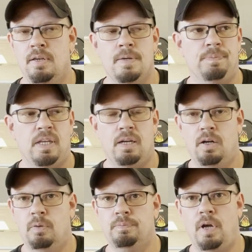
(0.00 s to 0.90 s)

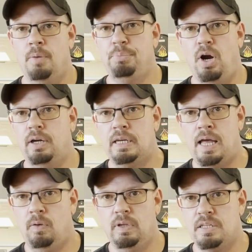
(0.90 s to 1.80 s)
a bargain
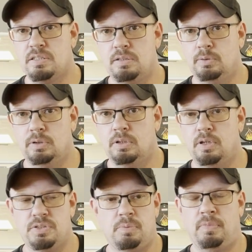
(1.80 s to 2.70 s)
outlet store or
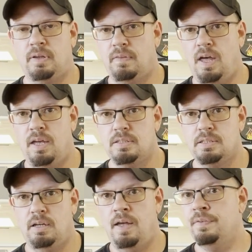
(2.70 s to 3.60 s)
something like that
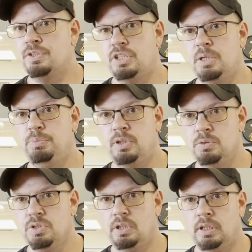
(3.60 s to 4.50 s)
on the cheap
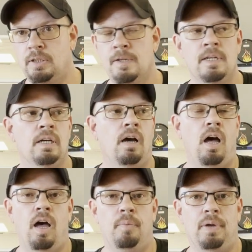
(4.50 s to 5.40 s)
usually,
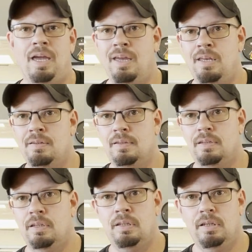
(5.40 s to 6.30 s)
and you
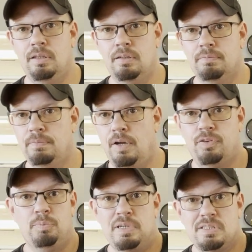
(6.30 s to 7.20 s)
need a few
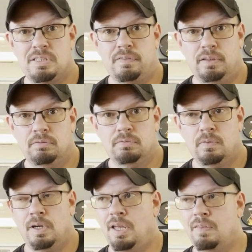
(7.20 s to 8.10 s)
pieces of it, right?
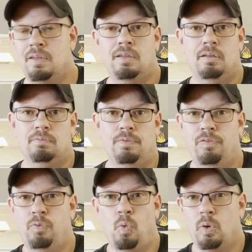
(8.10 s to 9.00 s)
I think
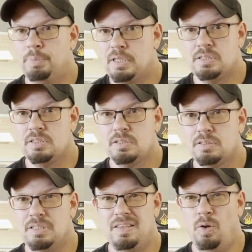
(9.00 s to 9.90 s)
4 pieces
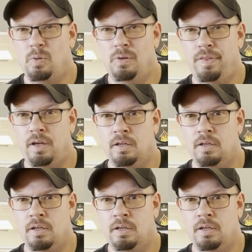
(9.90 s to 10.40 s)
did the whole thing,